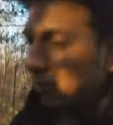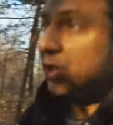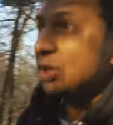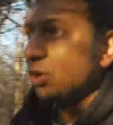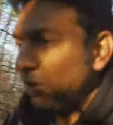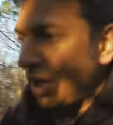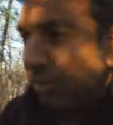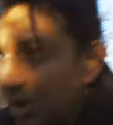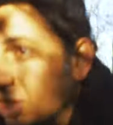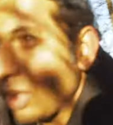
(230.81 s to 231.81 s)
we should be
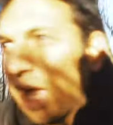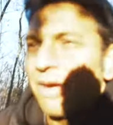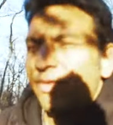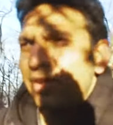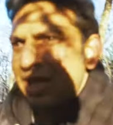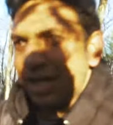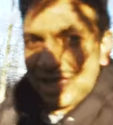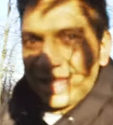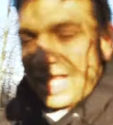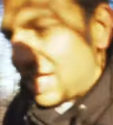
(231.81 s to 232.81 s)
able to have
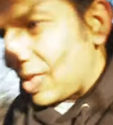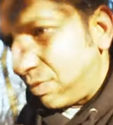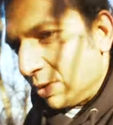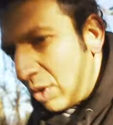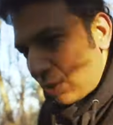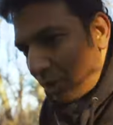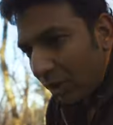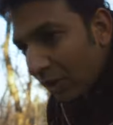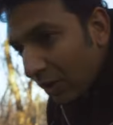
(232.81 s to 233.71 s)
nice view.